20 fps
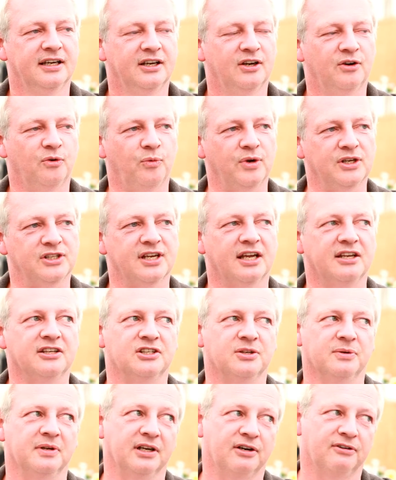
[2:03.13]
we tend
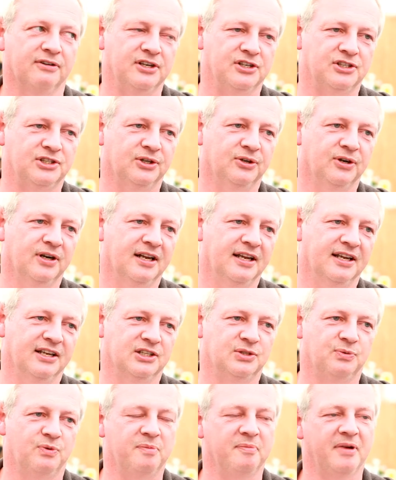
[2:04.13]
to increase
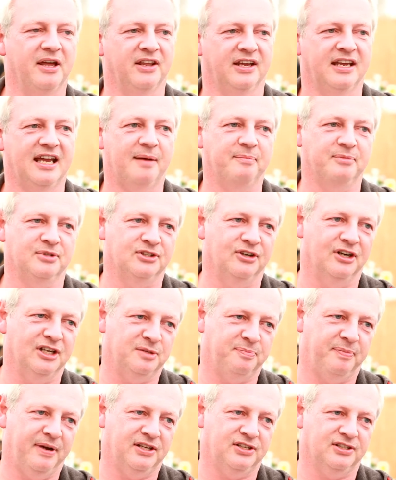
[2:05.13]
toilets, we make the
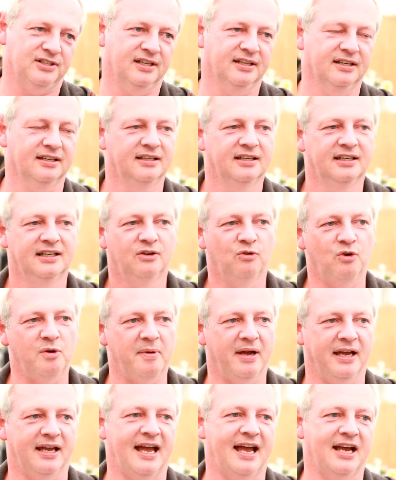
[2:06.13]
campsites better, we
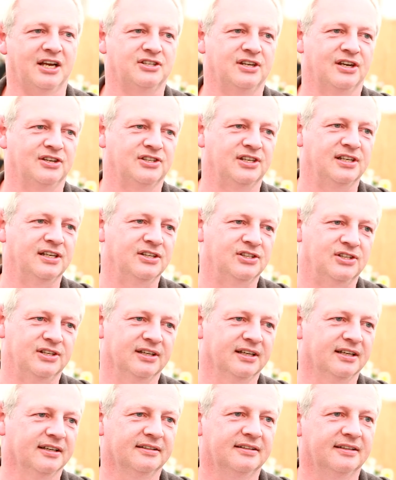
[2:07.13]
make access
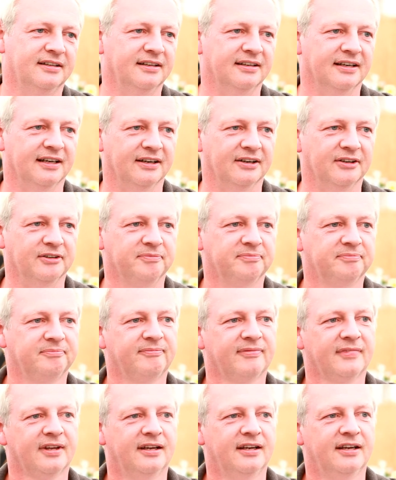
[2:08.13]
easier, you know,
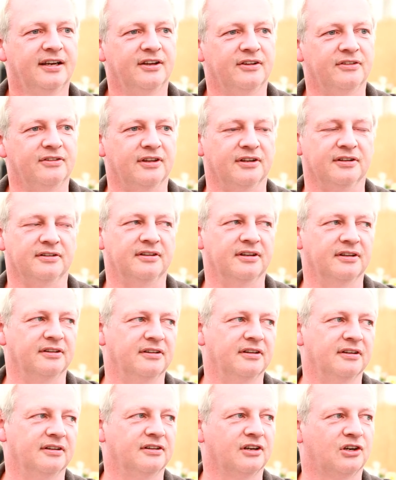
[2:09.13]

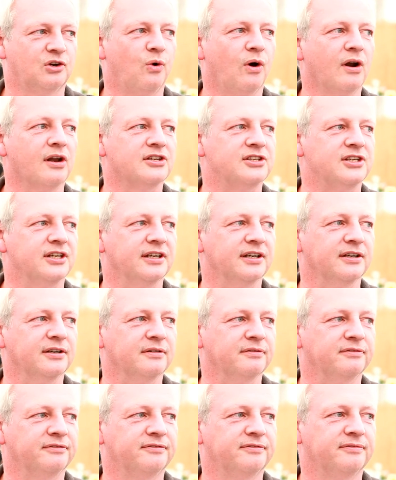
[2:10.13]
the quality
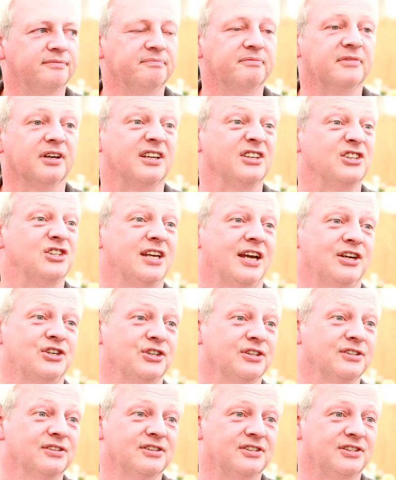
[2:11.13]
of the
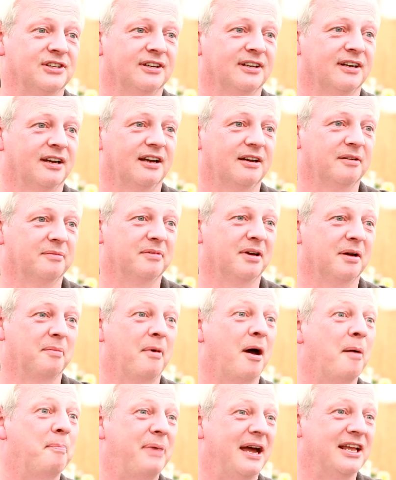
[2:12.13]
concessions are
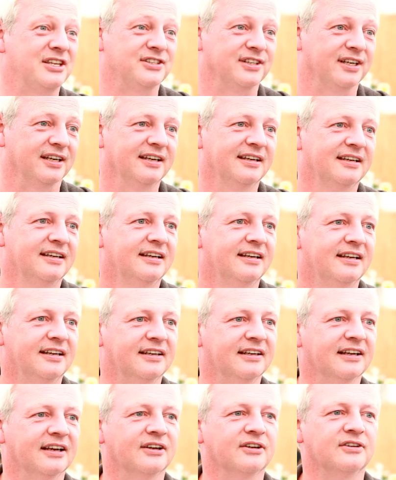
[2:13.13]
better, you
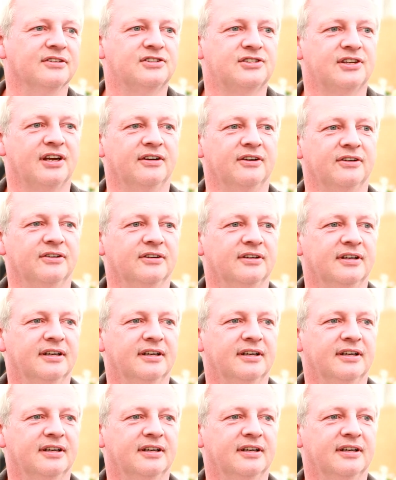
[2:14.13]
know. So